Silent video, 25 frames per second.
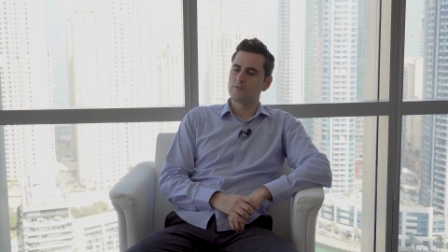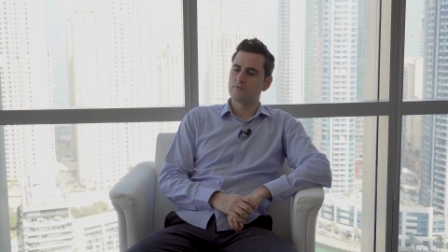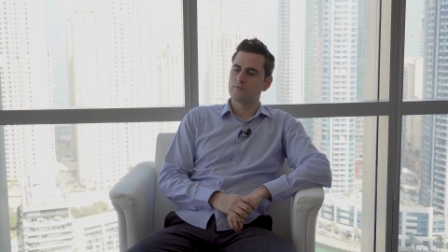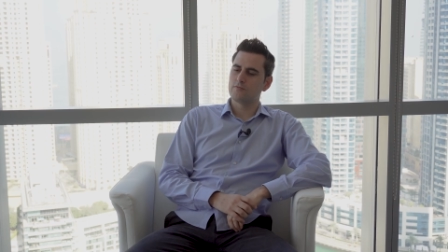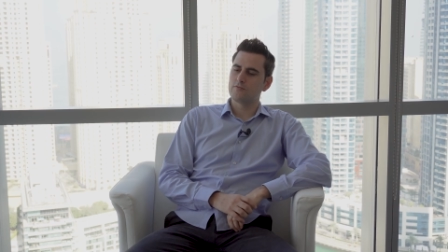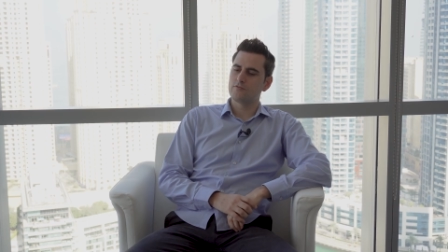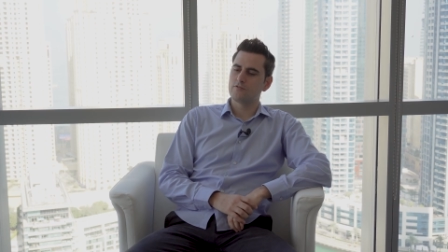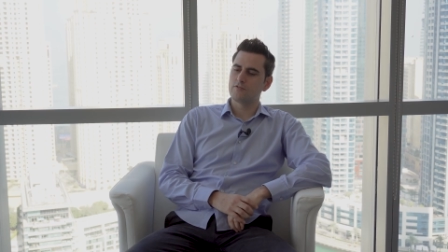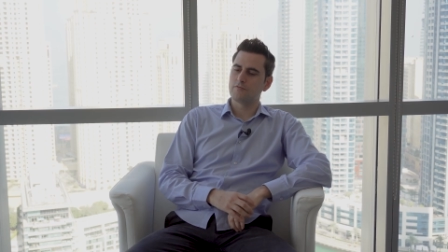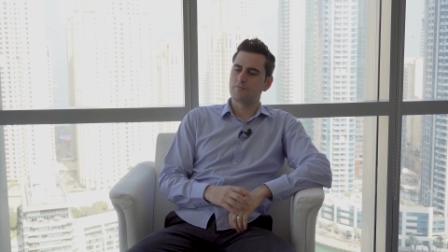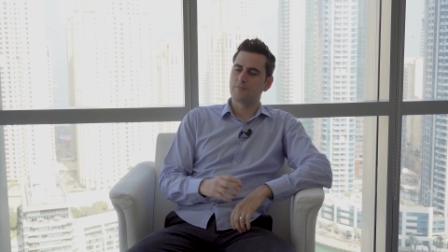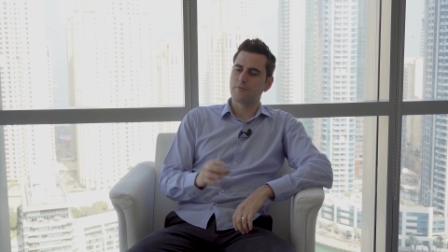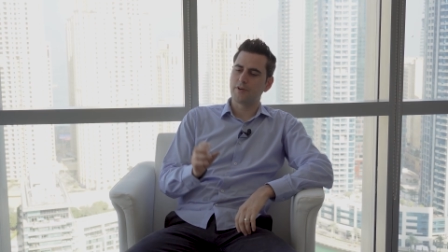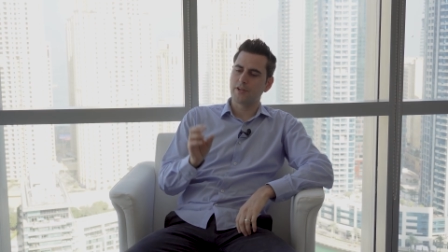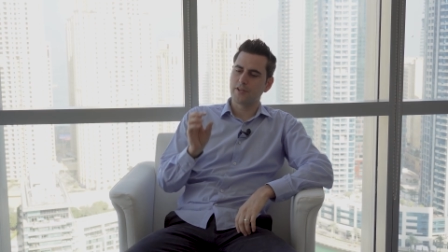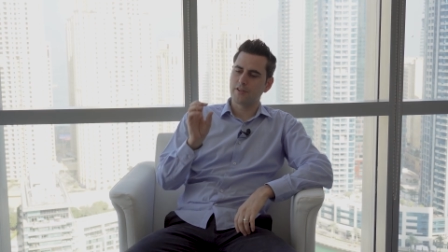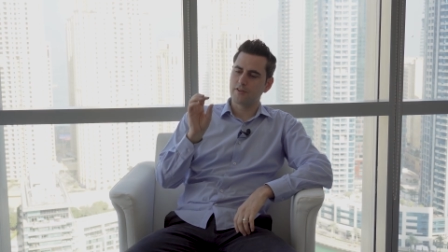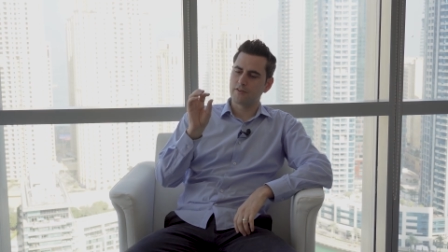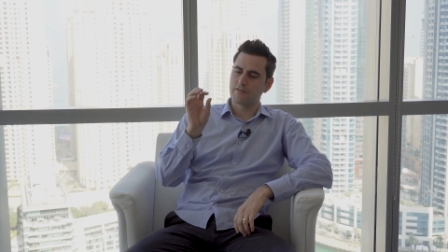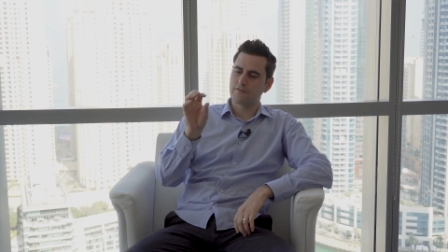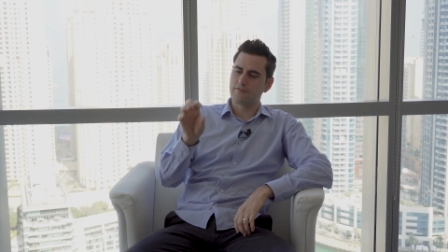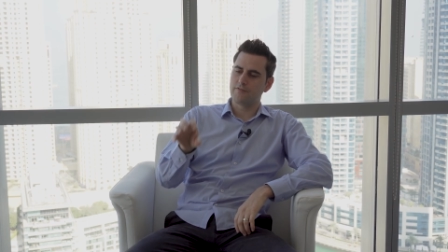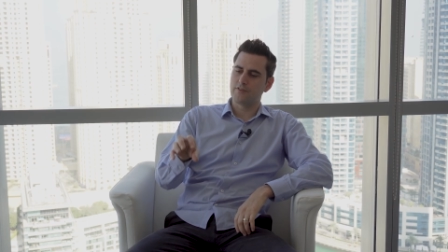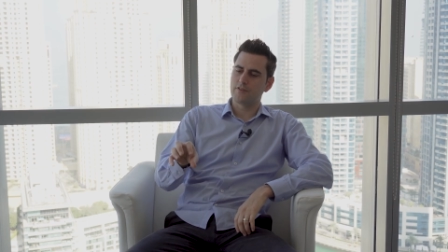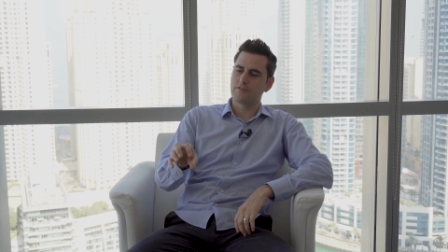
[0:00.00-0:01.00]
you to bring
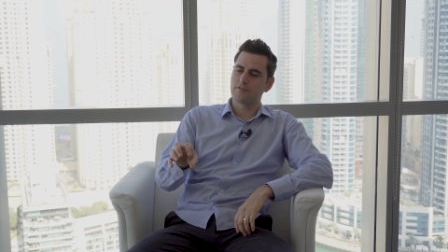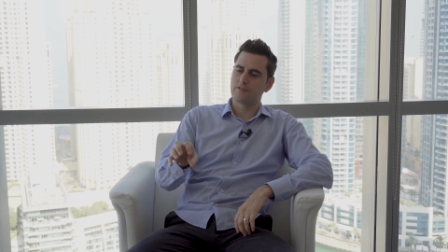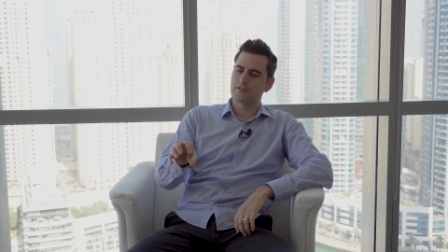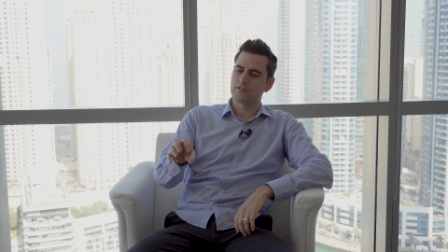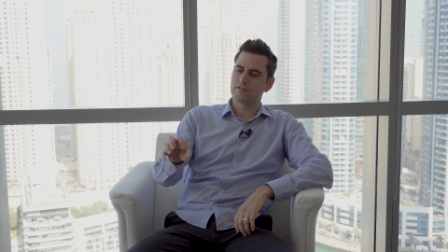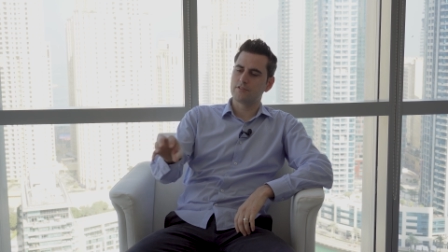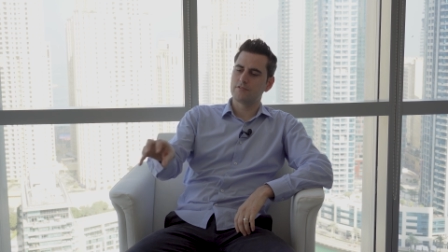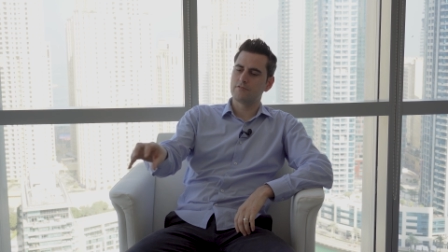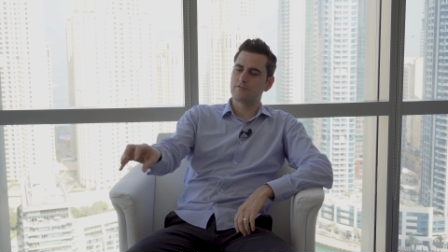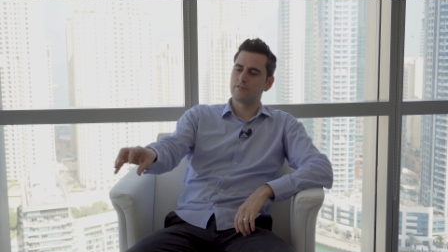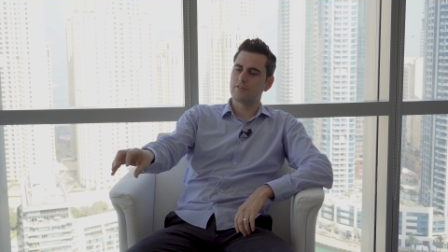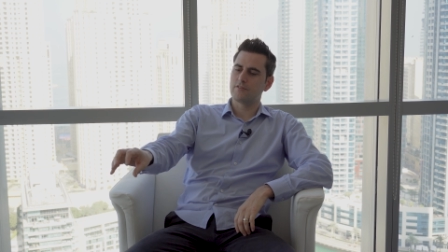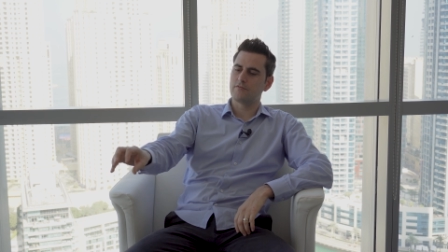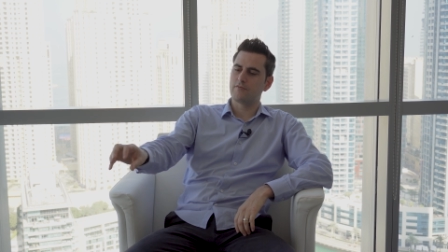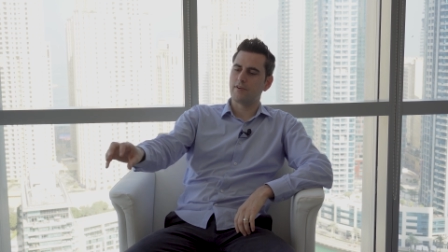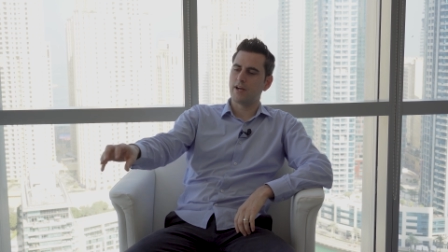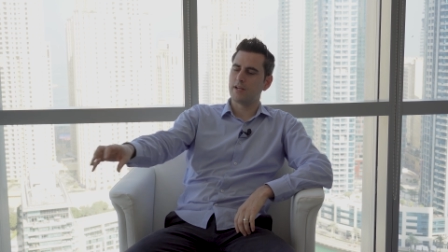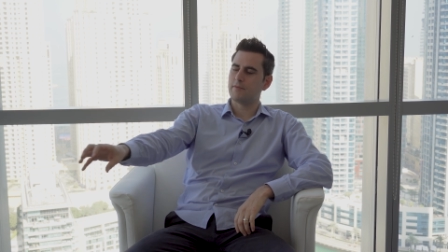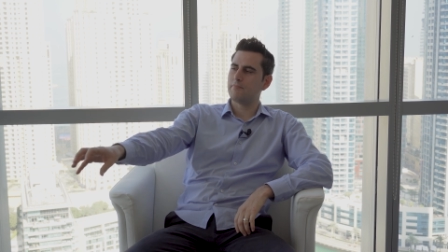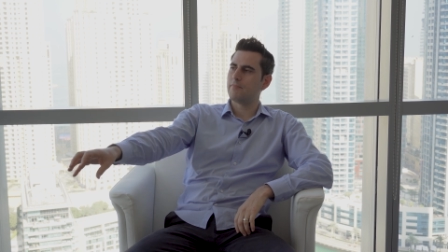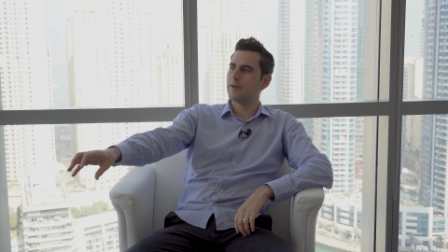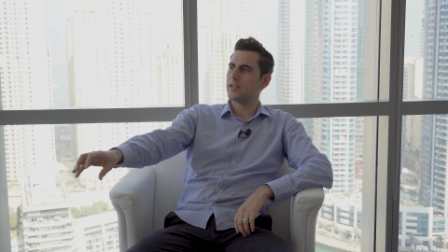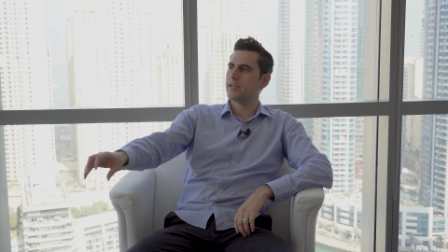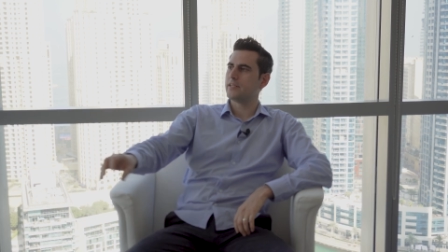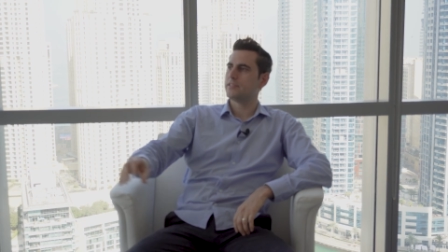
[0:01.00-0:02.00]
your focus to the
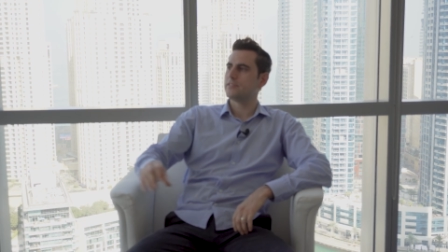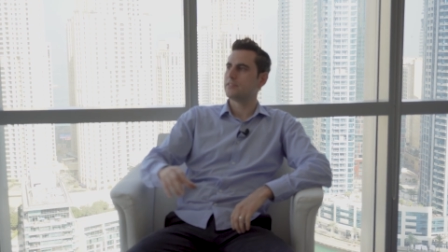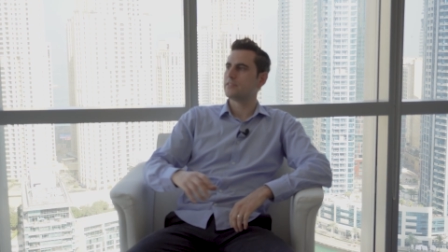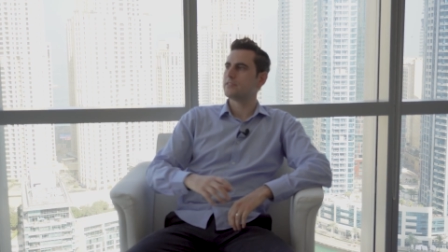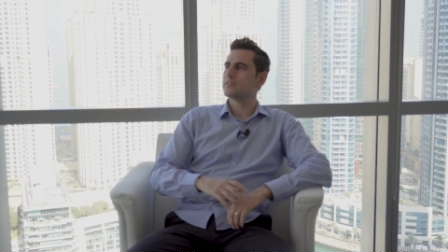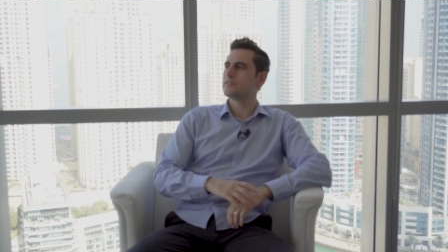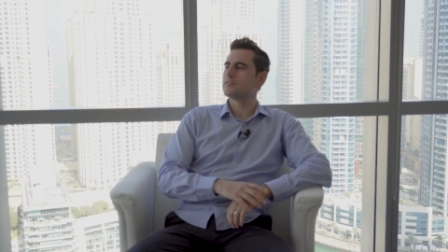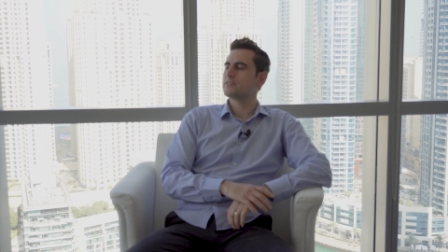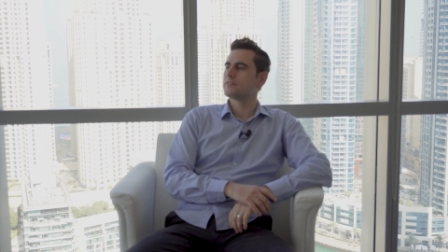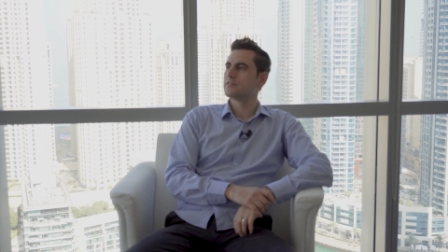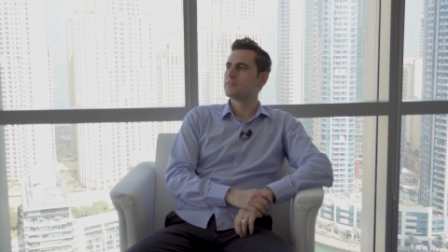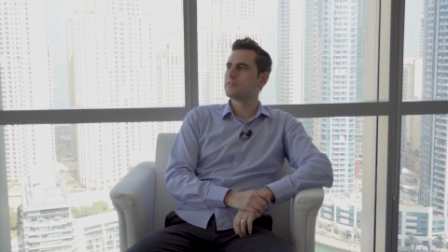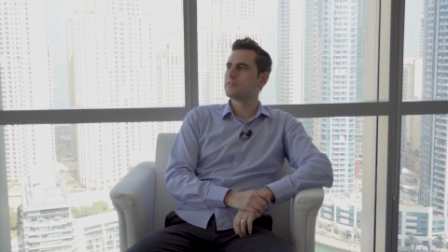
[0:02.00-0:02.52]
right places?